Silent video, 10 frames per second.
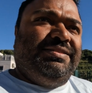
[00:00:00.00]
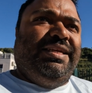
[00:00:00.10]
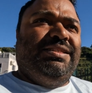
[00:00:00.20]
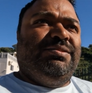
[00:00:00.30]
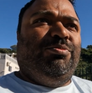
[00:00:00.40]

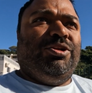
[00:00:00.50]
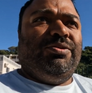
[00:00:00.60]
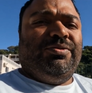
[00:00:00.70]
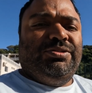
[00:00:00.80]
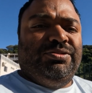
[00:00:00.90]
second
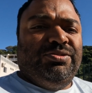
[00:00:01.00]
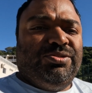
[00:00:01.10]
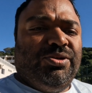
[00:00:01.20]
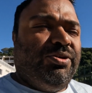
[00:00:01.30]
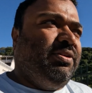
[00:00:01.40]
spot I wanted
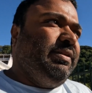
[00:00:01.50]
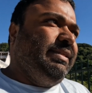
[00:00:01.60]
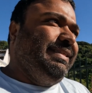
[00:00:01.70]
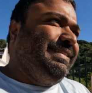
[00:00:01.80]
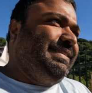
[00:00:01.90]
to show you
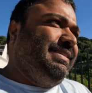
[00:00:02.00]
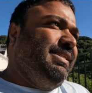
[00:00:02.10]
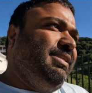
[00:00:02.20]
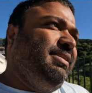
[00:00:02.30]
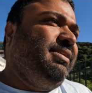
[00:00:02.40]
all
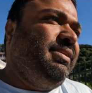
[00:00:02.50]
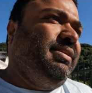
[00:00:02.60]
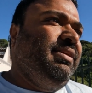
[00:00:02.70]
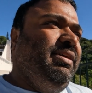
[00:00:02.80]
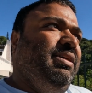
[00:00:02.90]
is
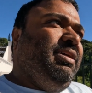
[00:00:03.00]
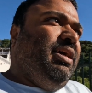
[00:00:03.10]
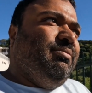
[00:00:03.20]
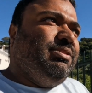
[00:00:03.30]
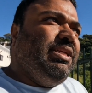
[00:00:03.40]
the
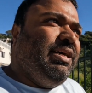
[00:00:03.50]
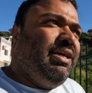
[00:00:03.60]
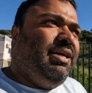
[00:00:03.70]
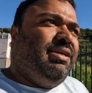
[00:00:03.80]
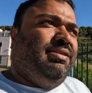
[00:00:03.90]

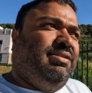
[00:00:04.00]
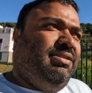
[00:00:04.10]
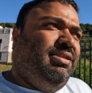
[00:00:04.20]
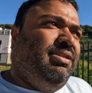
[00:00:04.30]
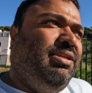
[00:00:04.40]
Umhlanga
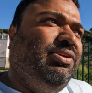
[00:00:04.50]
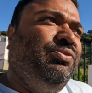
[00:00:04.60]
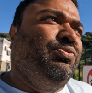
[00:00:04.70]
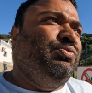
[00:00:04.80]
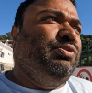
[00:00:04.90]

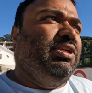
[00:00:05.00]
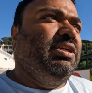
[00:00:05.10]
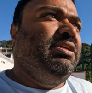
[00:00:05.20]
Lagoon